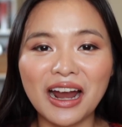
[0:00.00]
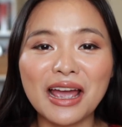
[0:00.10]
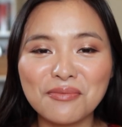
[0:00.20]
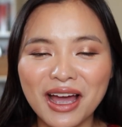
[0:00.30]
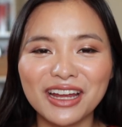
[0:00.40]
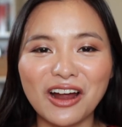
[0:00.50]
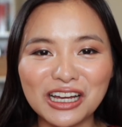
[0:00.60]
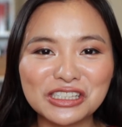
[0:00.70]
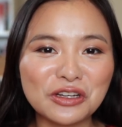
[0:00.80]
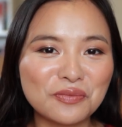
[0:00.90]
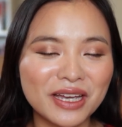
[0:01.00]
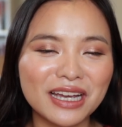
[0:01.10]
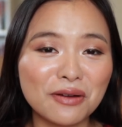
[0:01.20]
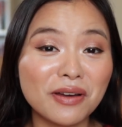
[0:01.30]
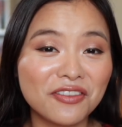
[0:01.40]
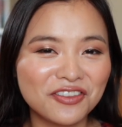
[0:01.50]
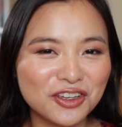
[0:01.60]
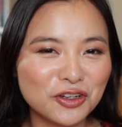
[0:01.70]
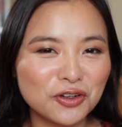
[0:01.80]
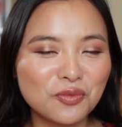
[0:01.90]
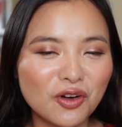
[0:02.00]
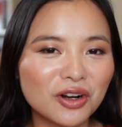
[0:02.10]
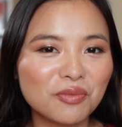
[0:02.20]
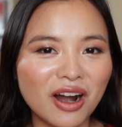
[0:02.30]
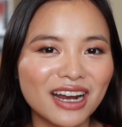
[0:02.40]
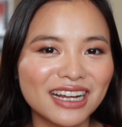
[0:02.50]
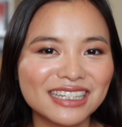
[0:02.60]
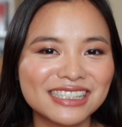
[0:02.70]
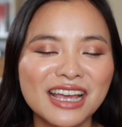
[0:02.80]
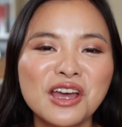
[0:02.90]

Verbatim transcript: I might also pick up a few more products